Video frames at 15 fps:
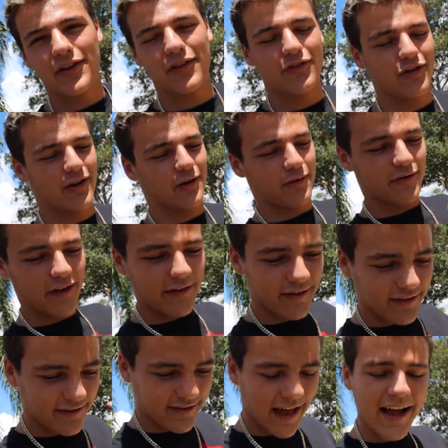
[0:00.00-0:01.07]
on this channel, so that's
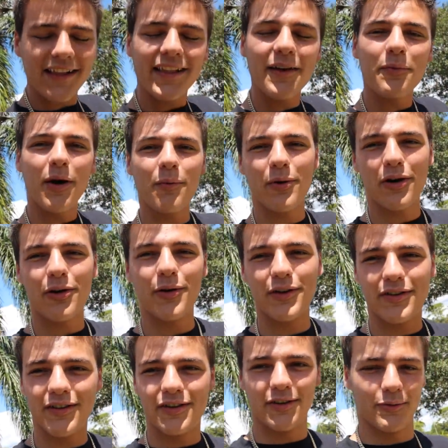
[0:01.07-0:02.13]
exactly what we're
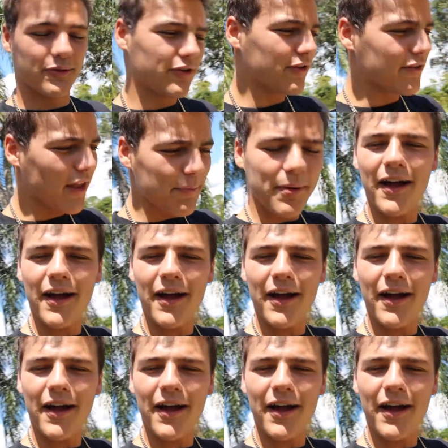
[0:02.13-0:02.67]
going to do. Just stay